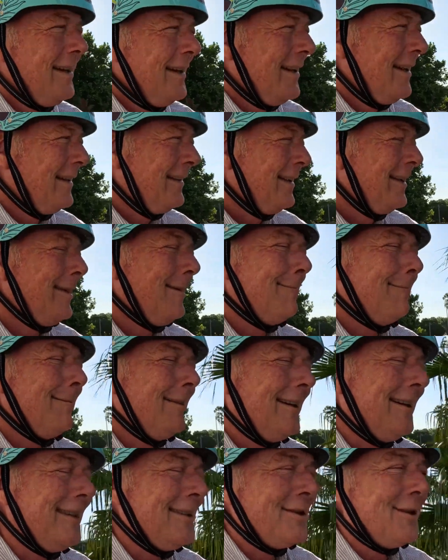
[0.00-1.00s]
And then I
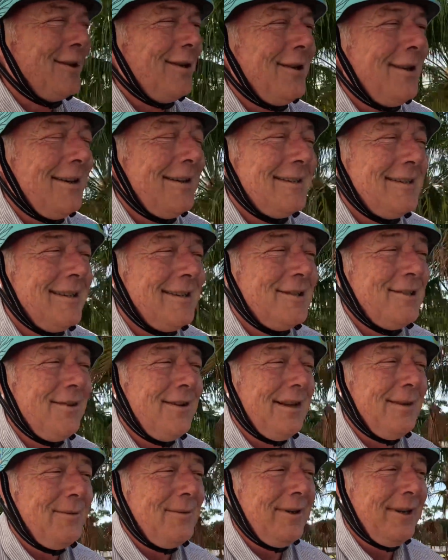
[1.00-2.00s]
realized, because it's kind
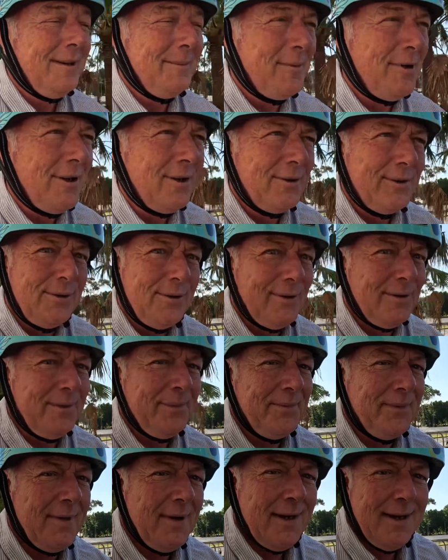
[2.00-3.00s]
of what you might call
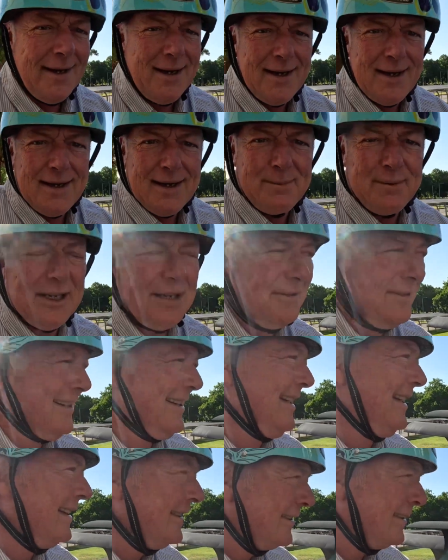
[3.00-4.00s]
a bit of an
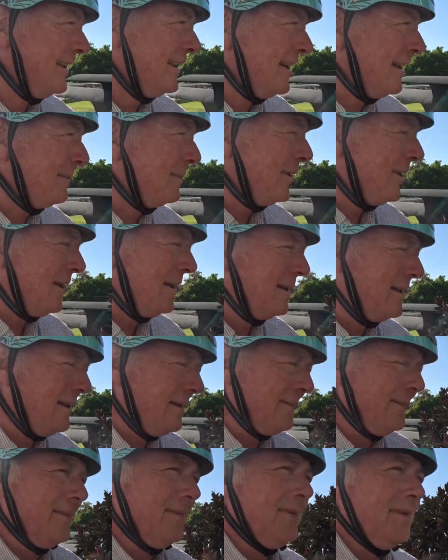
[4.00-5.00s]
internet bike.
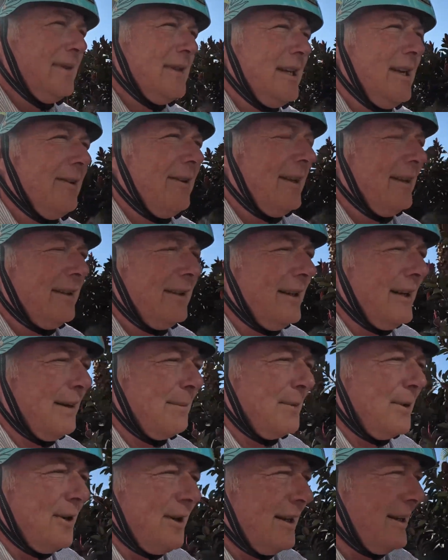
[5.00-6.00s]
So an internet
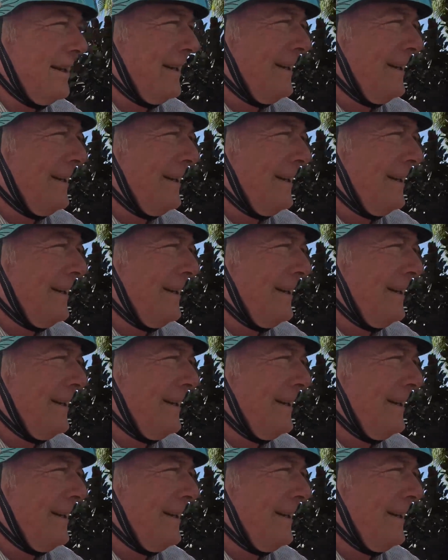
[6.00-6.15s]
bike